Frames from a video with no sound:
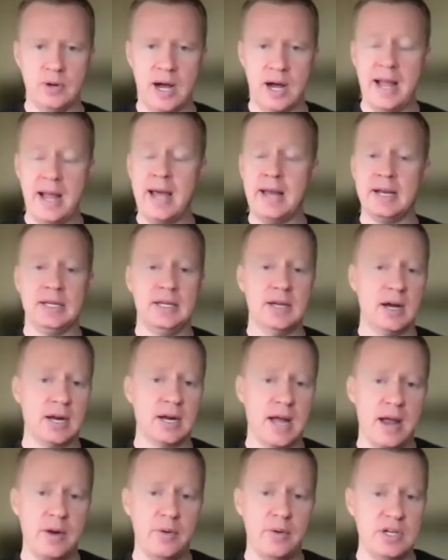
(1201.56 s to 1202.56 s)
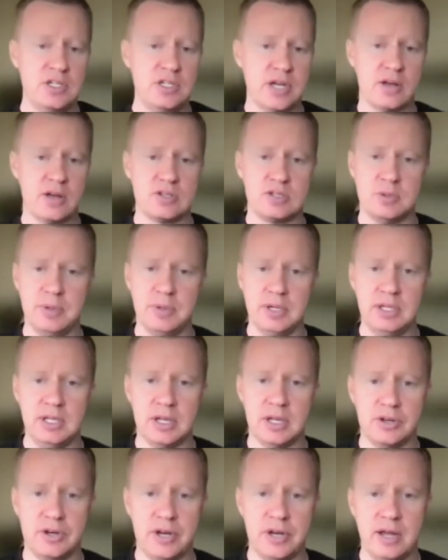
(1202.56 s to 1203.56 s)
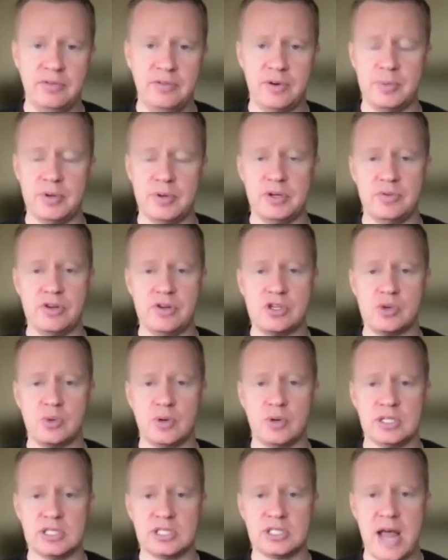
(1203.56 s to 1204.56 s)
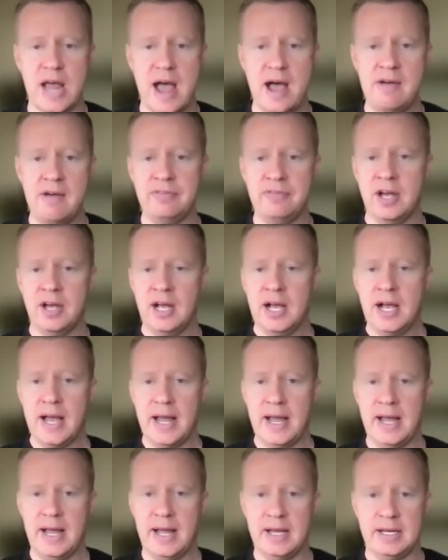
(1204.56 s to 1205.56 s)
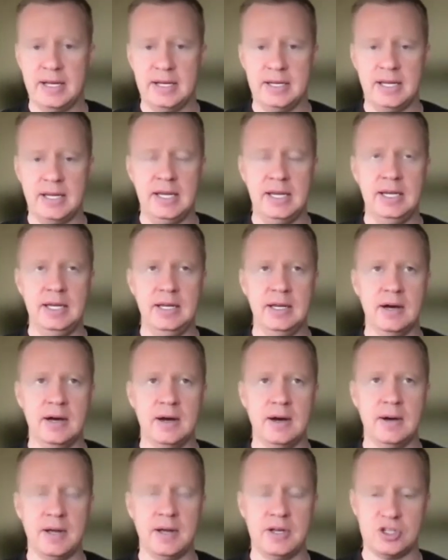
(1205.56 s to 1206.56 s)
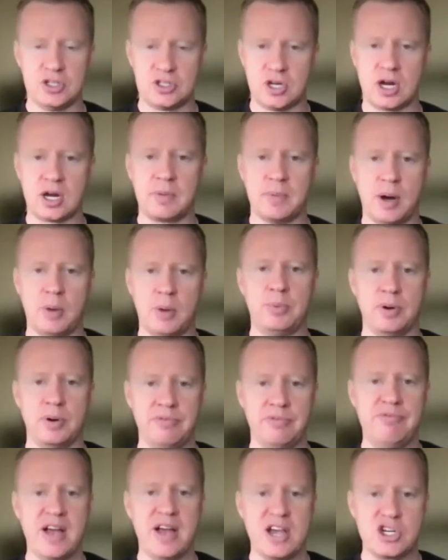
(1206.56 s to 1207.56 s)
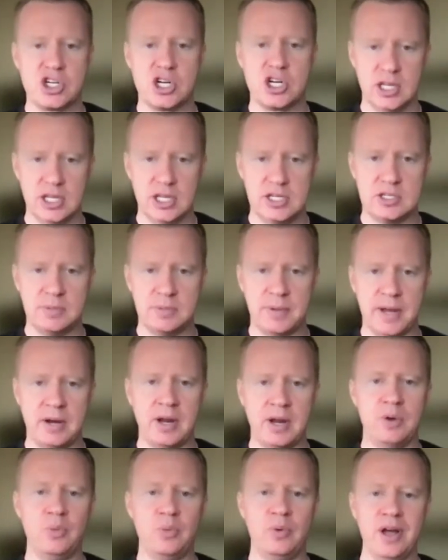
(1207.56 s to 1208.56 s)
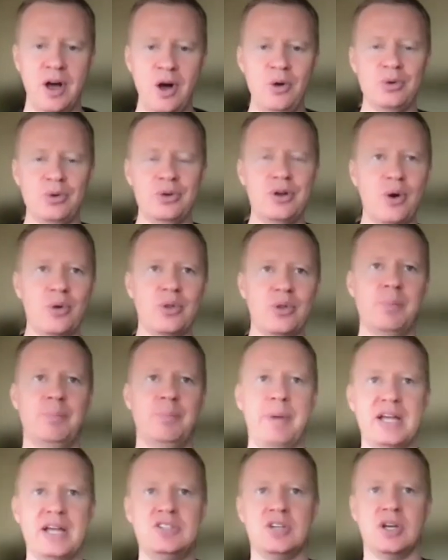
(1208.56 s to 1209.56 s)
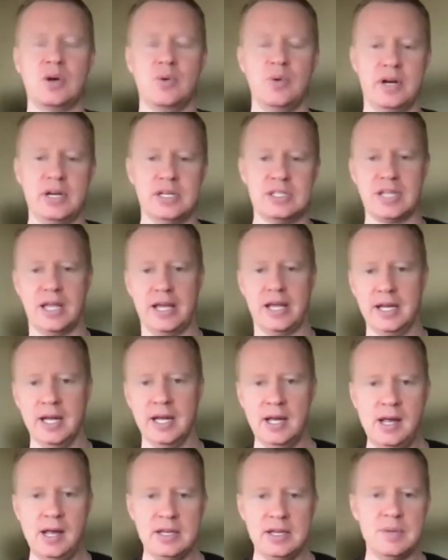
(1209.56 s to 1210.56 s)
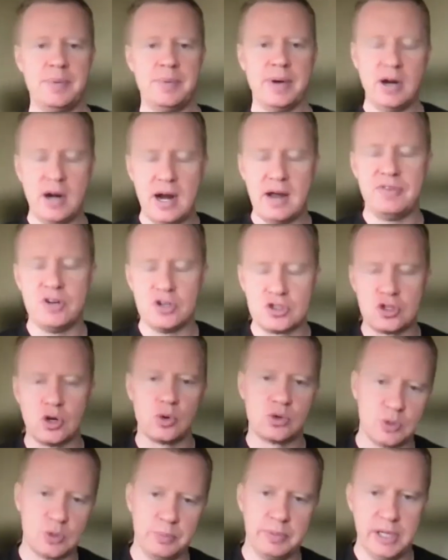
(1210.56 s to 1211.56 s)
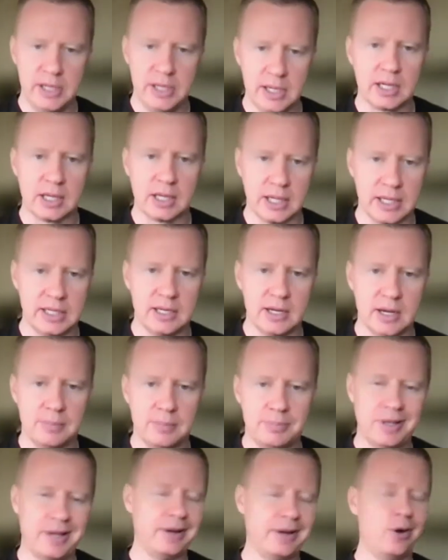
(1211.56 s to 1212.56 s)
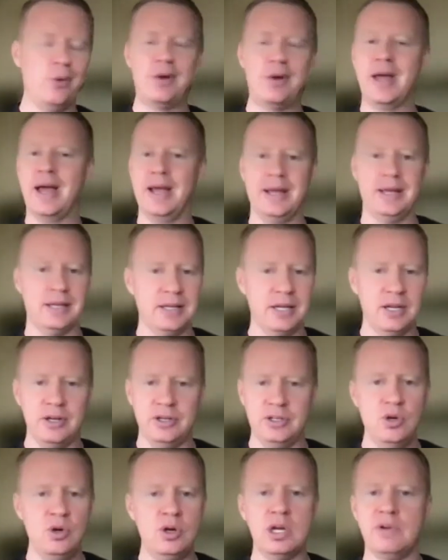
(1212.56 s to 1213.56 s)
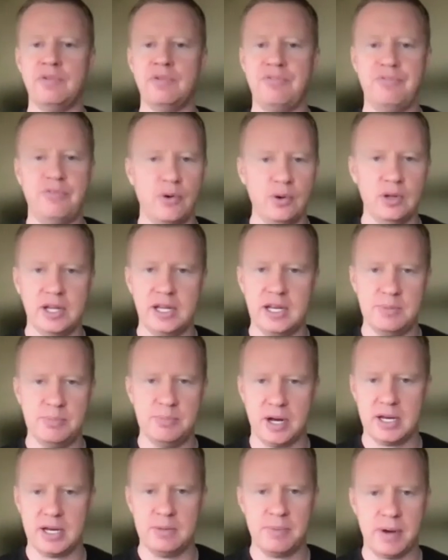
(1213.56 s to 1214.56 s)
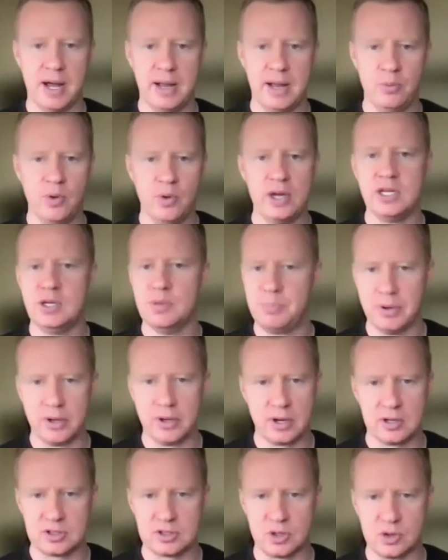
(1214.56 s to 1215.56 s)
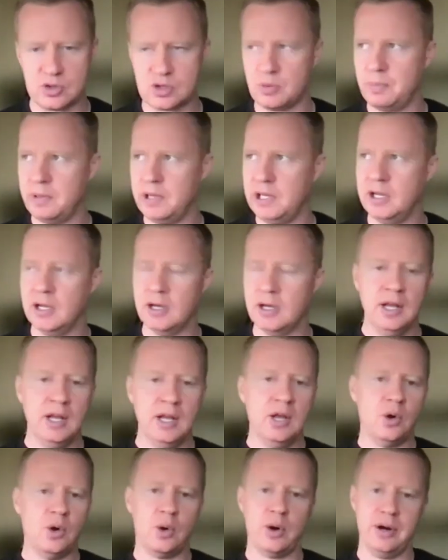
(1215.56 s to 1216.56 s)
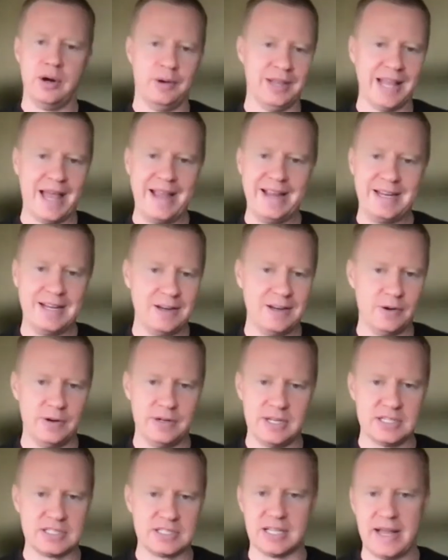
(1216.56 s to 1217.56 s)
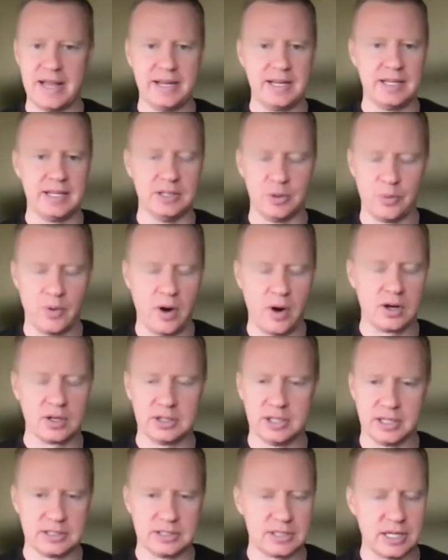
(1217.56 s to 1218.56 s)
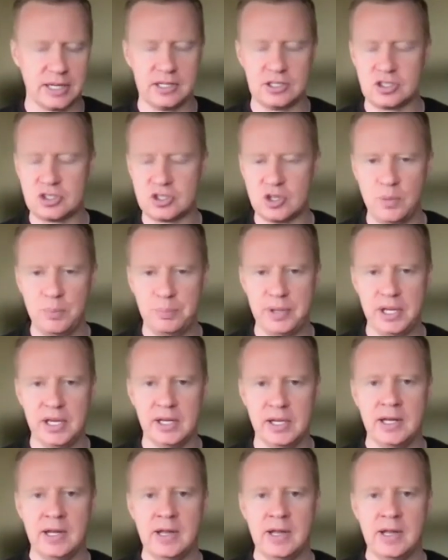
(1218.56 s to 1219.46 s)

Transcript: I had a young guy reach out to me the other day from a Division I staff, and he and just talk about professionalism. And we all know the basic one is like, you better have your social media cleaned up. Like, okay, you could fool anybody by what you put on social media, or liking or disliking the wrong things. Like, so be it.